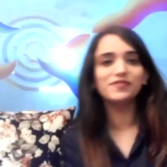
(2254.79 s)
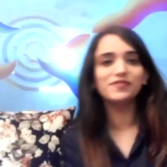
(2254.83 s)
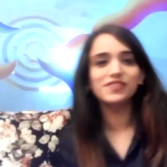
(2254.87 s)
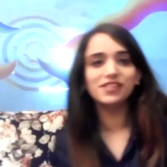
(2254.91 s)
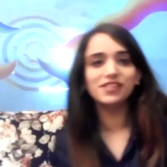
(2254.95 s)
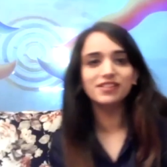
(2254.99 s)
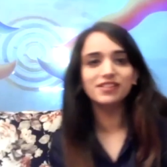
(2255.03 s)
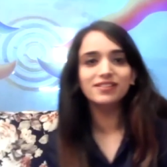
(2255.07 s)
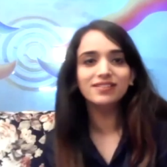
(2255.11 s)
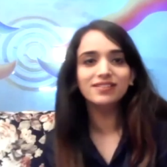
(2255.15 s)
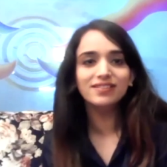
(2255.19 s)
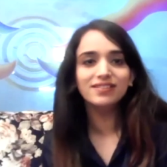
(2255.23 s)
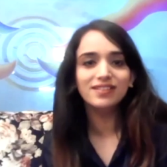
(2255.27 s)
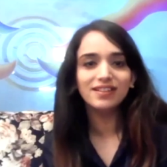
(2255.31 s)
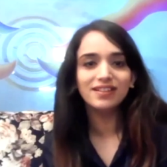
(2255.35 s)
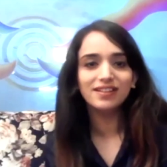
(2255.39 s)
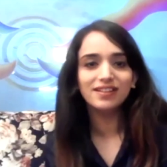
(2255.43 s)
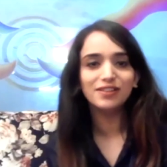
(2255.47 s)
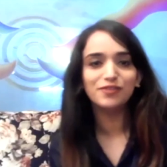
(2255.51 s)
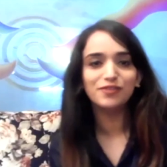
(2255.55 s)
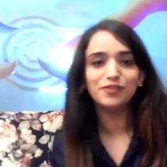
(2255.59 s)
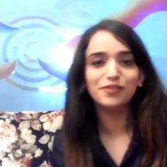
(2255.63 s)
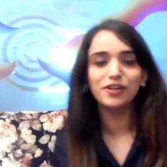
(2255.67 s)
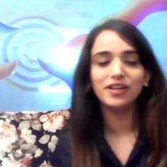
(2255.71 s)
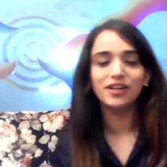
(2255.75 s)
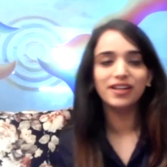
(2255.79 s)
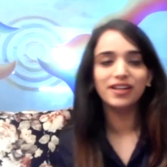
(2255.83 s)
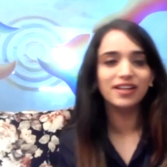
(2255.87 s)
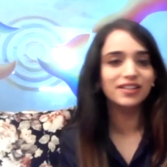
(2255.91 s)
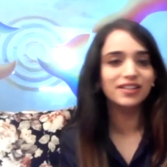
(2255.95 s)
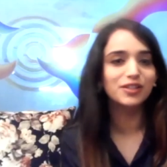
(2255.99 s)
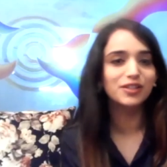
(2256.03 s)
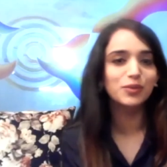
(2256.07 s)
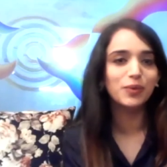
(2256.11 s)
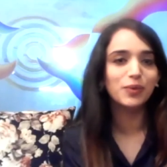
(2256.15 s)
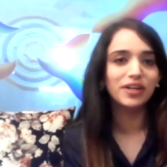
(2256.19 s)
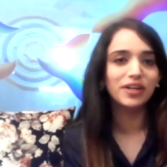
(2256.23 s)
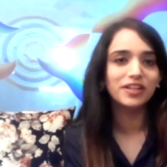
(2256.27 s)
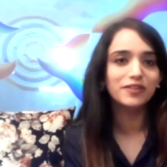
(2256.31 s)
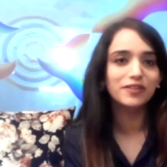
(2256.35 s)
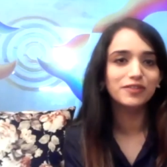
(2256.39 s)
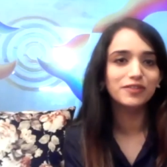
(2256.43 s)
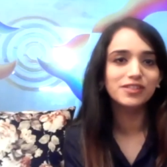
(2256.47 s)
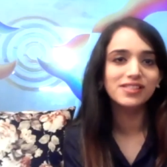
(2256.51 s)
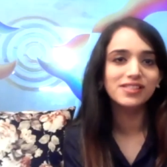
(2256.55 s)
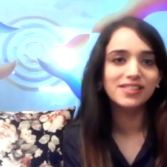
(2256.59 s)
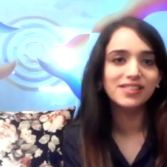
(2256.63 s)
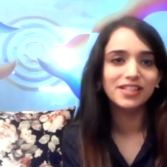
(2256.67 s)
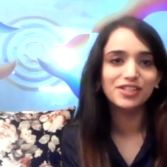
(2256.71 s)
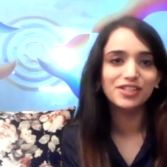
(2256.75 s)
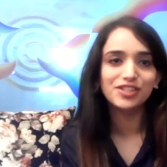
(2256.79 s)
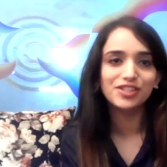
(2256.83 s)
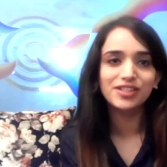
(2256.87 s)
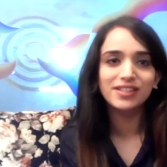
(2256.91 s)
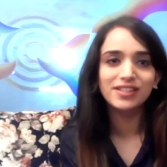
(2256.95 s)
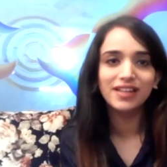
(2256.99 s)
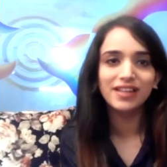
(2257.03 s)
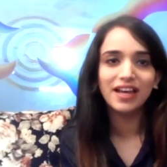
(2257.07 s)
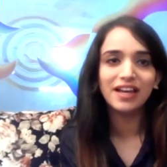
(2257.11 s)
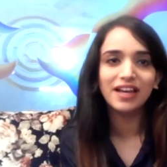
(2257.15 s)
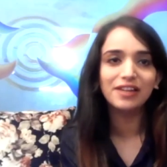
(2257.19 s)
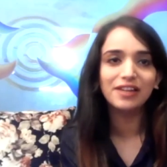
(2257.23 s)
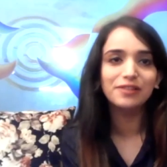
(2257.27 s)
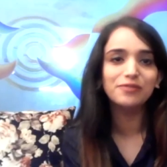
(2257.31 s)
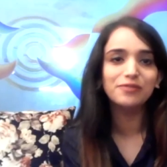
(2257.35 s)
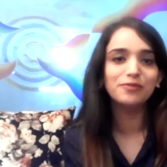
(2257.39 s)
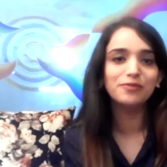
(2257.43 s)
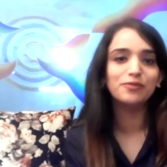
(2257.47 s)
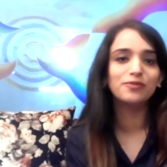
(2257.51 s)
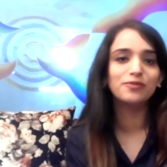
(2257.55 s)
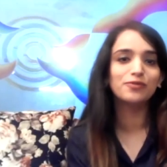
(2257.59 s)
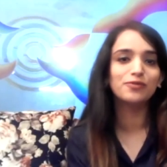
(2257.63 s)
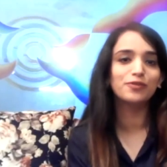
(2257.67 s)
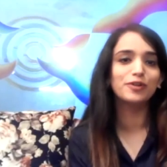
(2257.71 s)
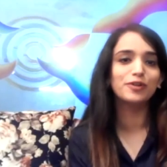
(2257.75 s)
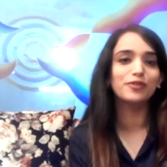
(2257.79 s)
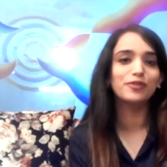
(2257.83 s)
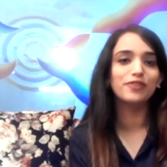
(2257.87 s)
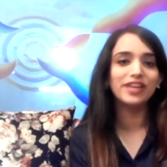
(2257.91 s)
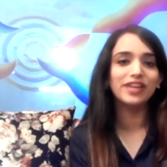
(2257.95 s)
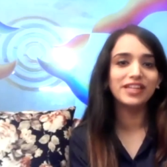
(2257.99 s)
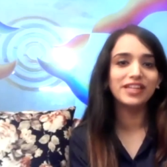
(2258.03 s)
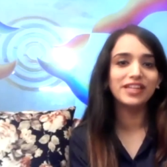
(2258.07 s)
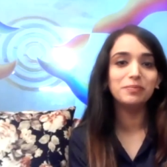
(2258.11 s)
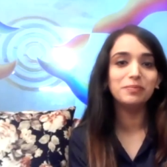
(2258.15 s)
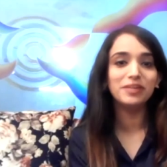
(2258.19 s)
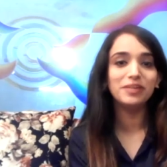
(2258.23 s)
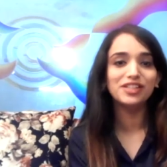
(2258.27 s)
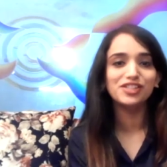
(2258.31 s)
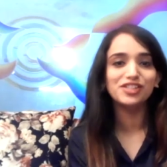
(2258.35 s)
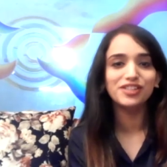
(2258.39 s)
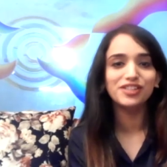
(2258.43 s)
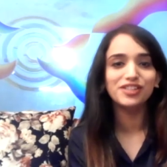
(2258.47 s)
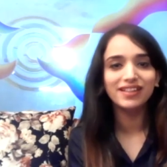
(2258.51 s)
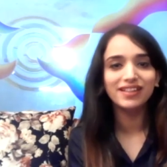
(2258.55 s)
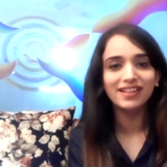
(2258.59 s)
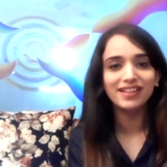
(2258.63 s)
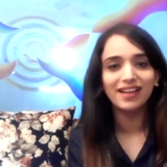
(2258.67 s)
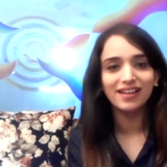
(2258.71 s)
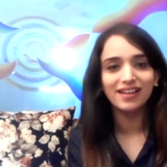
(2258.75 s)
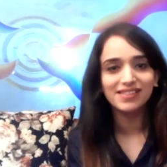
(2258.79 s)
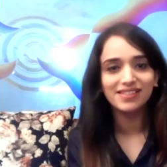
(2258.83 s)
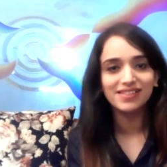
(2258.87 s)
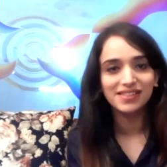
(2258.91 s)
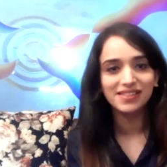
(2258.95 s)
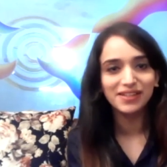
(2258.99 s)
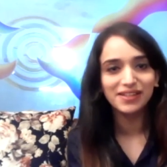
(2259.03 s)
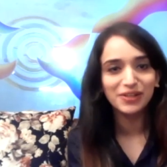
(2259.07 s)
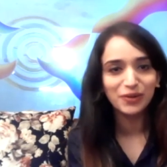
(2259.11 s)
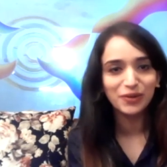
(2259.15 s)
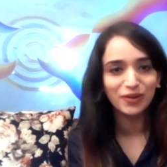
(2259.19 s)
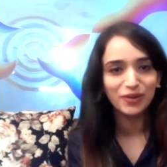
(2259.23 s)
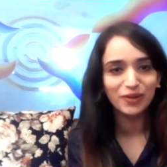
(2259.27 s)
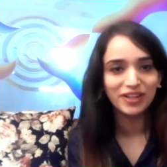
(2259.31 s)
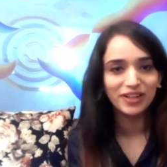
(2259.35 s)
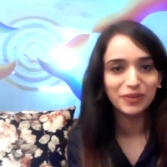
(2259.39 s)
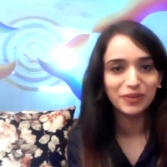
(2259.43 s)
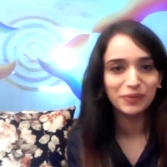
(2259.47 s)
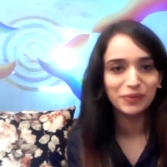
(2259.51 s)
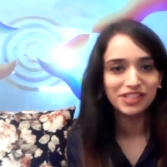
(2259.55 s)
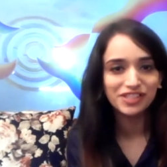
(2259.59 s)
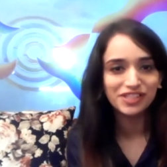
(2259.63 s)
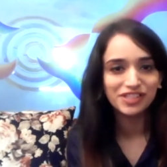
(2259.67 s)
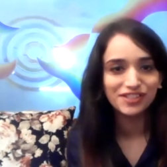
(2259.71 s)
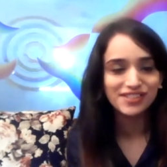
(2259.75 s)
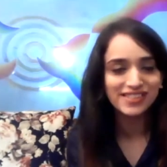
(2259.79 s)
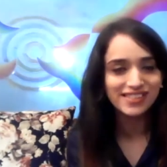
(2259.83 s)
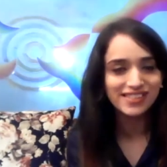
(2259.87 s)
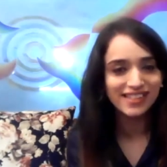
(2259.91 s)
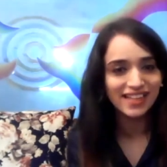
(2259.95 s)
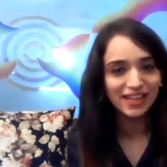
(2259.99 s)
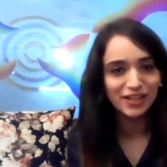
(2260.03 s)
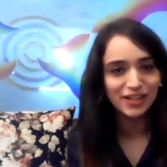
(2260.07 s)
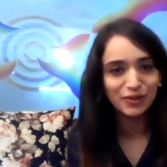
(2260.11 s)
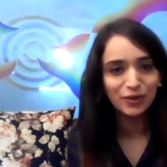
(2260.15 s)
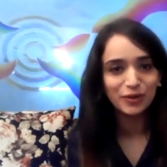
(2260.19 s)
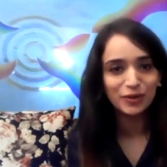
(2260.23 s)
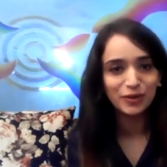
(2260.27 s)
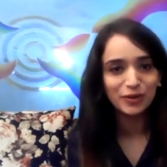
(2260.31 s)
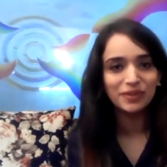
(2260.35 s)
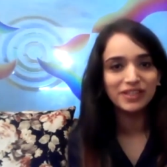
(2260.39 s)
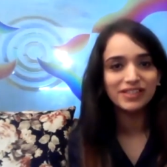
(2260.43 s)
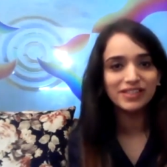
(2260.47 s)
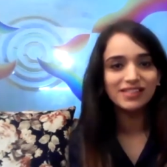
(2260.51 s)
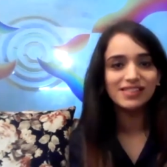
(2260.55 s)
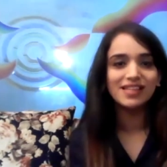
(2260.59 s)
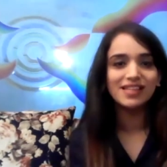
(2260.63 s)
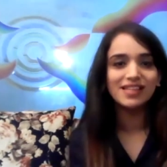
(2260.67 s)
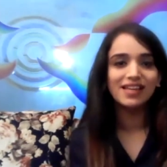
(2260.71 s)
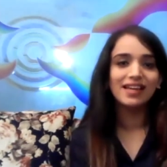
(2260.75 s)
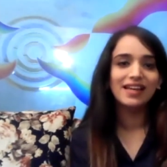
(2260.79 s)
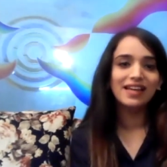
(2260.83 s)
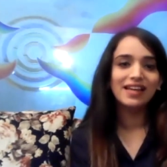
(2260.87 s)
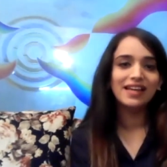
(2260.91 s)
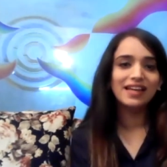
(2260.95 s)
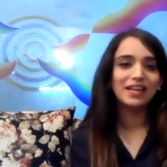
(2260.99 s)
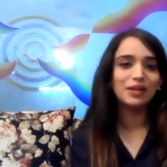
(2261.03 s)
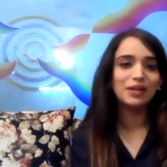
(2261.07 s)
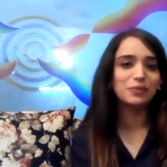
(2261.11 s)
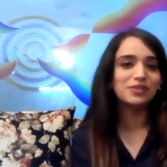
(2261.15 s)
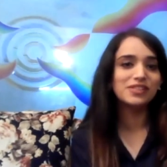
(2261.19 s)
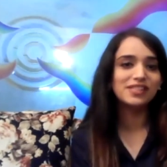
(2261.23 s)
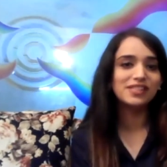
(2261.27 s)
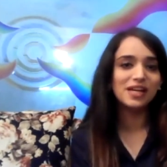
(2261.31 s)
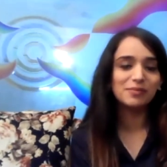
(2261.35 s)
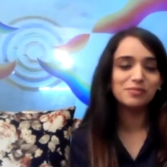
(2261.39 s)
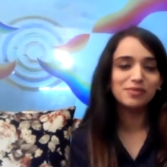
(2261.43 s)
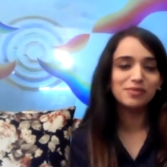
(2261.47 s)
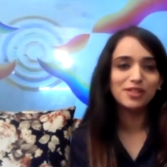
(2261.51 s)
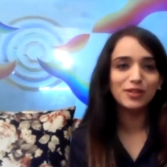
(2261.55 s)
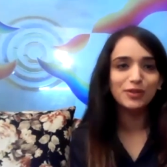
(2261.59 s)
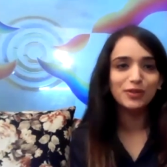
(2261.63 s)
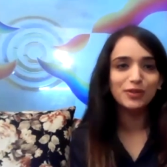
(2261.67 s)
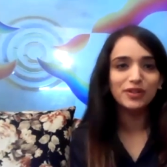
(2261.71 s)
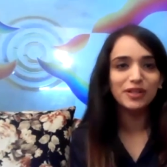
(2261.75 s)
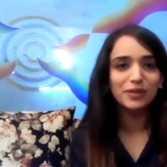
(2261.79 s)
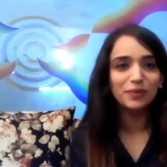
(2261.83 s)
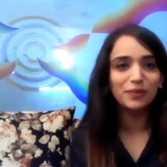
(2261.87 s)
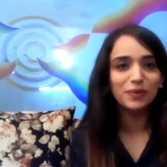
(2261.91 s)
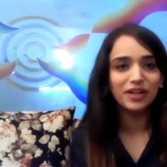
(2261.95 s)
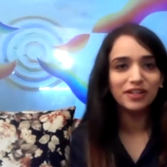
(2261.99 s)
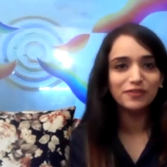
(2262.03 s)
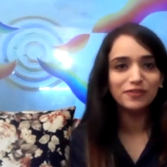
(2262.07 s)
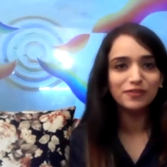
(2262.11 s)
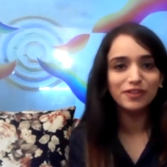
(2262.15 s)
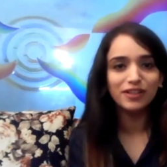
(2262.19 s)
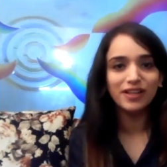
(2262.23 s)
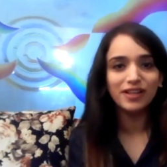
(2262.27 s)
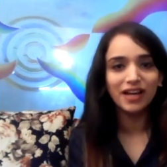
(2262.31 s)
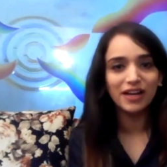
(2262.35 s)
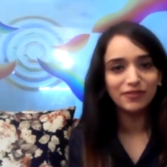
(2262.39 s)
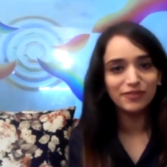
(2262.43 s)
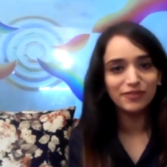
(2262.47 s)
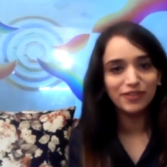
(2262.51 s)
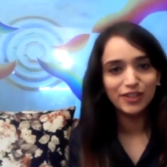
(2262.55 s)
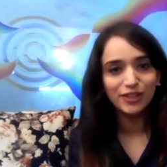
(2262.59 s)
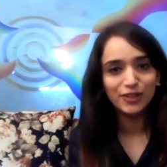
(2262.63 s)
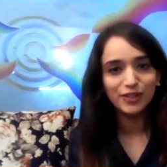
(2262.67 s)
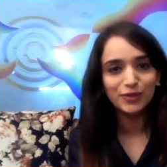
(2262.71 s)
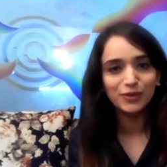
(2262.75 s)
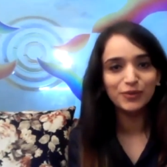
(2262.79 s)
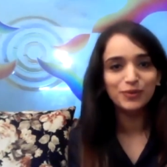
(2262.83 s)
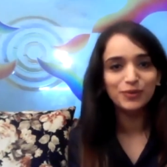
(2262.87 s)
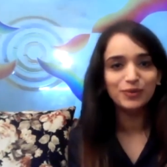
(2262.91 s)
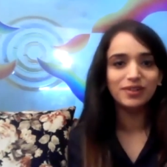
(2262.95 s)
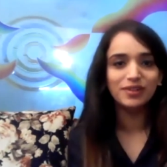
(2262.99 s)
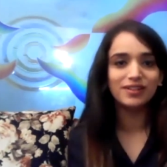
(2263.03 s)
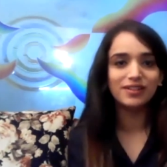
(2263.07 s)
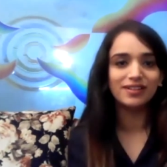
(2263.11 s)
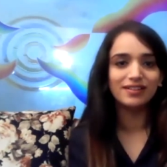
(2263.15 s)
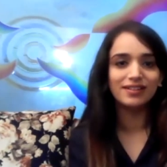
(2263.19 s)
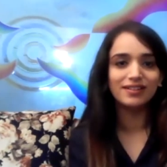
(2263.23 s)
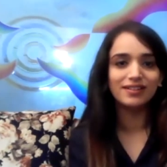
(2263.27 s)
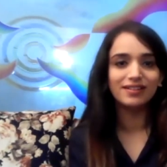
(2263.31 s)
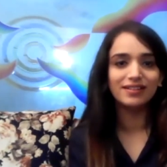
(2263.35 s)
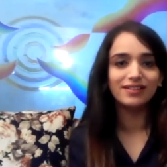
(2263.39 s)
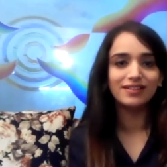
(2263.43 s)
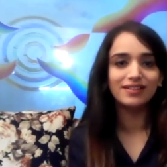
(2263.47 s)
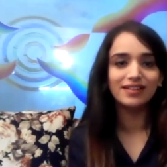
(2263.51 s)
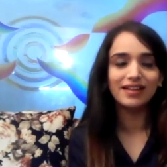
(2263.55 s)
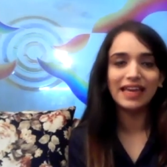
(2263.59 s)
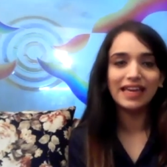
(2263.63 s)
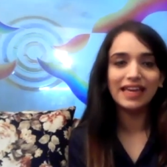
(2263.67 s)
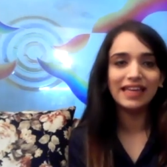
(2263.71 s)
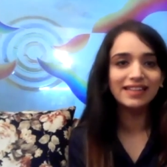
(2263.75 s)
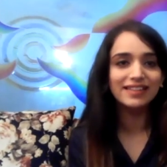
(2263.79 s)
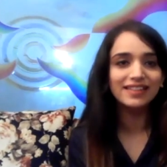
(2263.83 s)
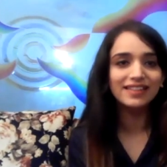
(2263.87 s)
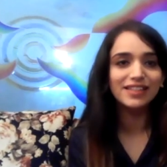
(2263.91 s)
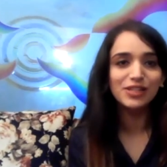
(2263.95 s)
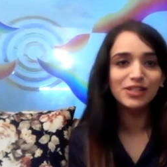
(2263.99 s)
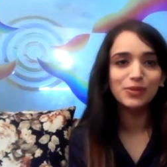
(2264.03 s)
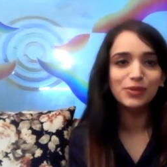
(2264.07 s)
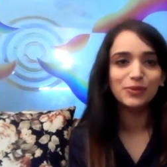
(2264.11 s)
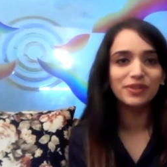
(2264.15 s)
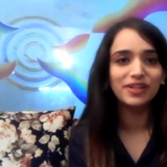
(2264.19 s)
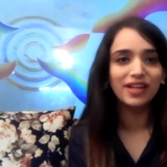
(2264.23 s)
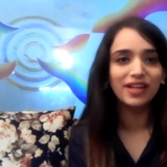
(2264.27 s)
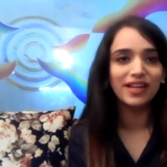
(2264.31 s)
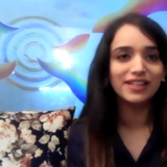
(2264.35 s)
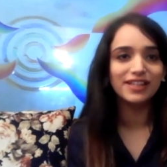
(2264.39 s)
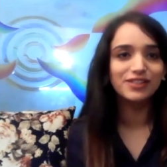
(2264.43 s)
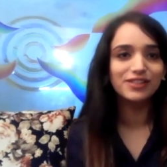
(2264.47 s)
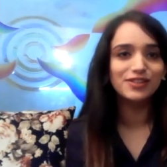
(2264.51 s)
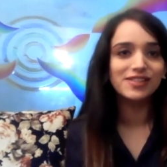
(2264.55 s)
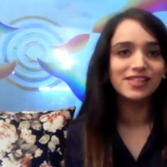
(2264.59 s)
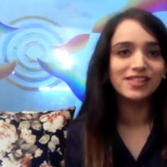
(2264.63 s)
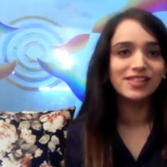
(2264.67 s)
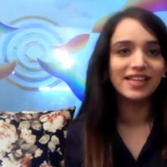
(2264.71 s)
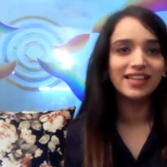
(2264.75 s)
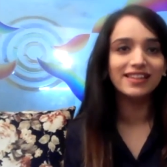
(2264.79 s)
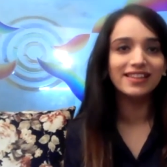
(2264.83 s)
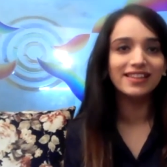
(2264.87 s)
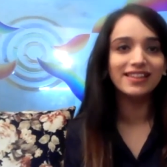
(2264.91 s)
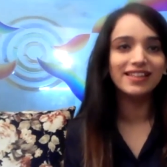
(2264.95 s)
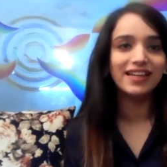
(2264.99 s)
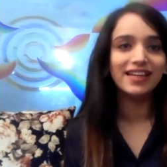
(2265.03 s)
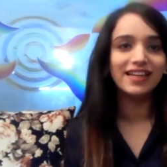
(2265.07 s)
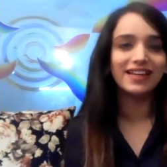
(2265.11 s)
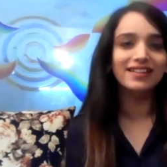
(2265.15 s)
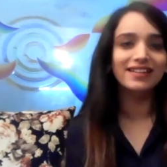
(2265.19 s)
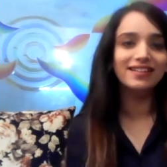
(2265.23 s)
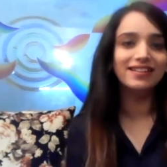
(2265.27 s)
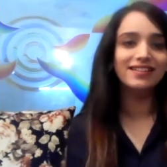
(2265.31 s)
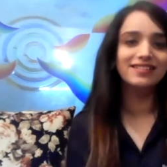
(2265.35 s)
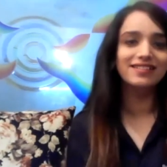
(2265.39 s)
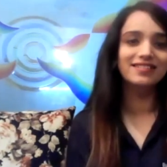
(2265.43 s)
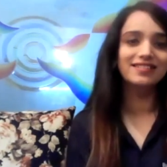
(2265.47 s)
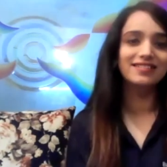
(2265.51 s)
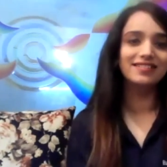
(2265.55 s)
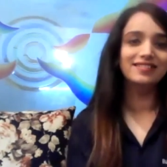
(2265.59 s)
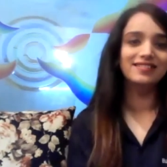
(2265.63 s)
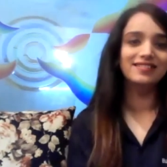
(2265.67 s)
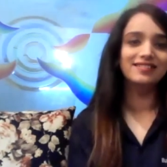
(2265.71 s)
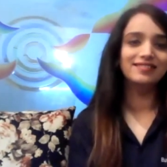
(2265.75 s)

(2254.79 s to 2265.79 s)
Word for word: Gaurav sir, uh, for another wonderful session and for very patiently answering all our questions like always. It was absolutely wonderful having you. Uh, anything you would like to say in the end?